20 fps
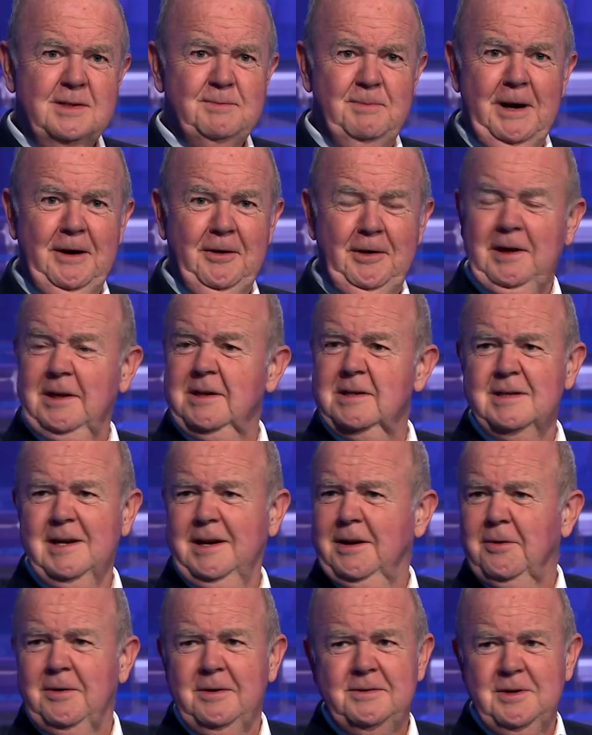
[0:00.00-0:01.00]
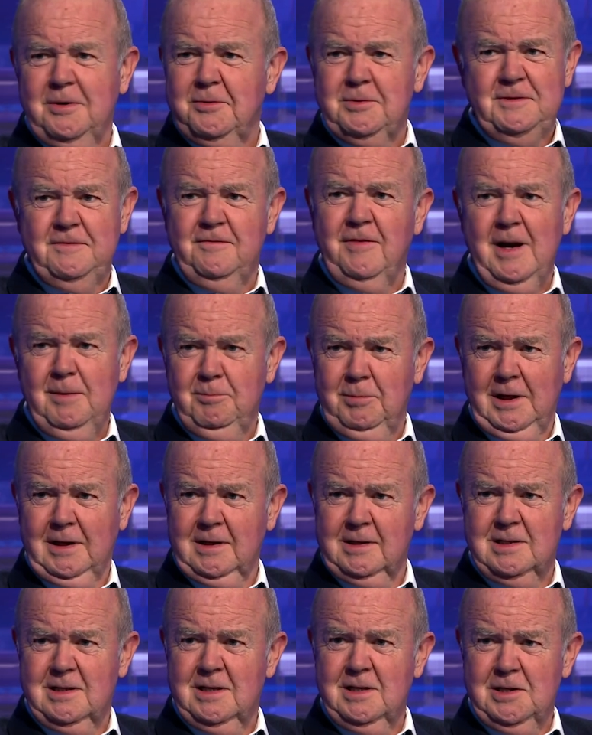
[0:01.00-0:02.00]
experience, and it was
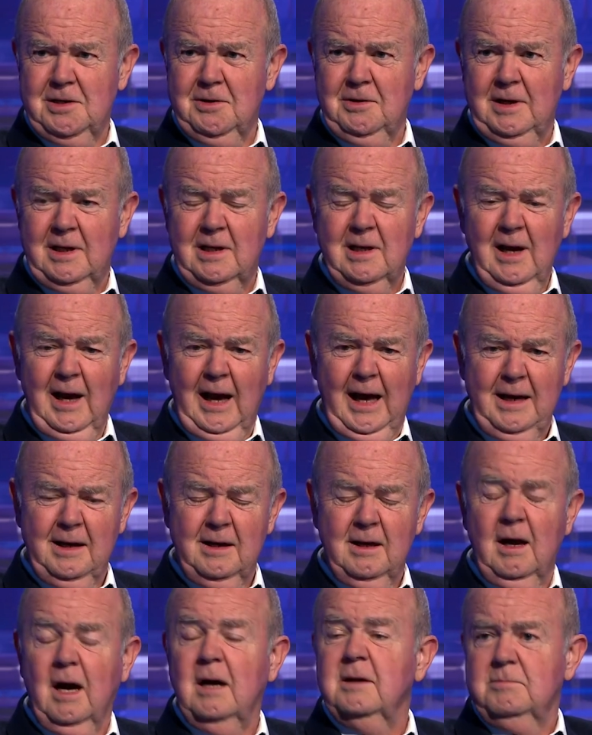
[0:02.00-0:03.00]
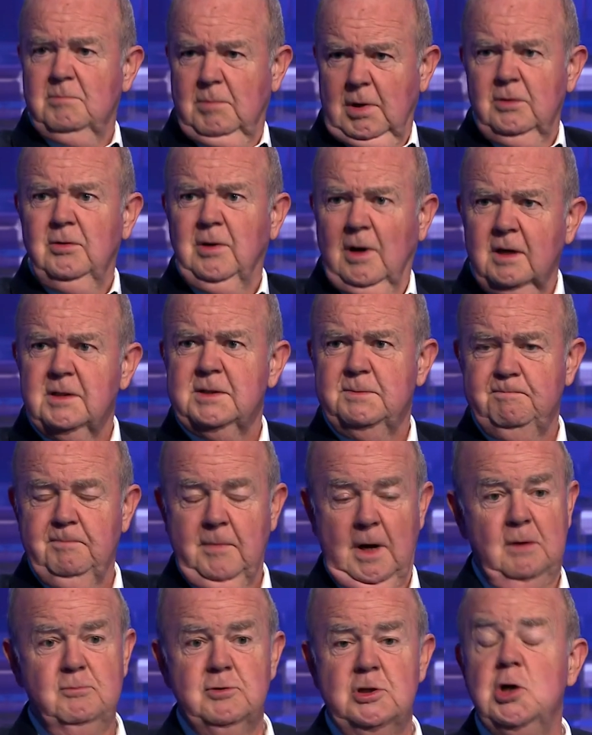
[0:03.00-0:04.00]
fabulous to do it. And I
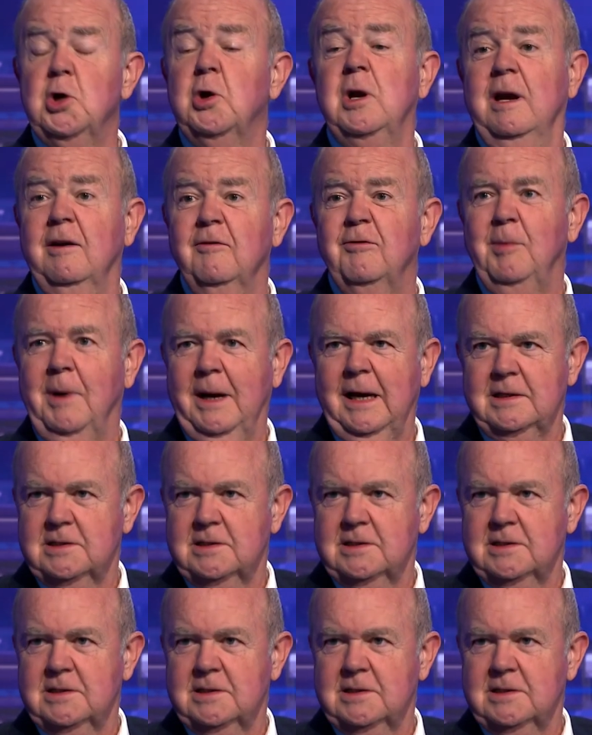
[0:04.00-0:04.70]
was looking for my